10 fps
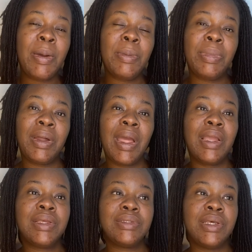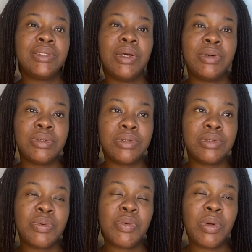But I guess that's how the
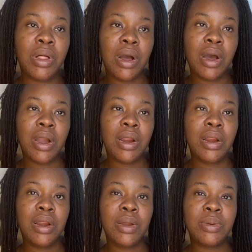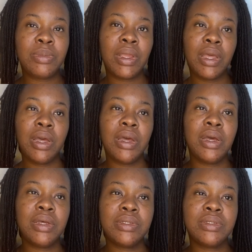school are,
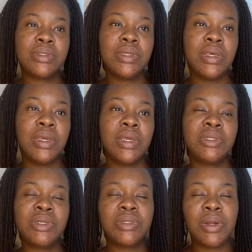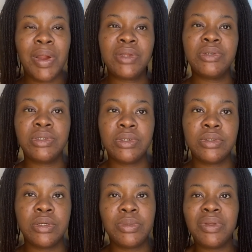because it's just a graduation
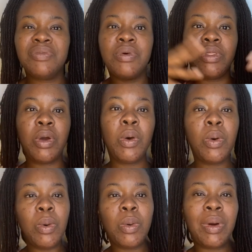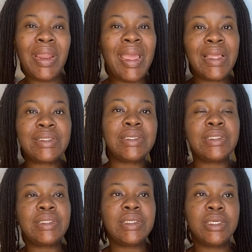ceremony for the whole
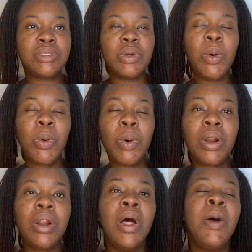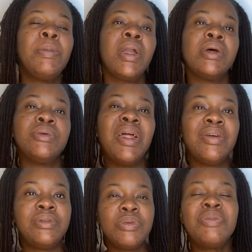ATC school. Because when I
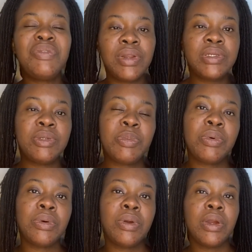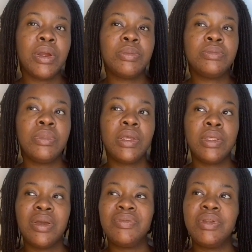do finish the program, I
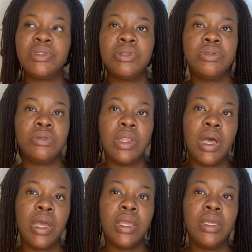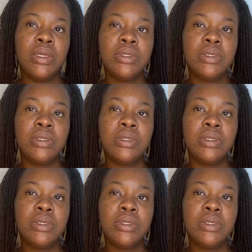think I finish in July,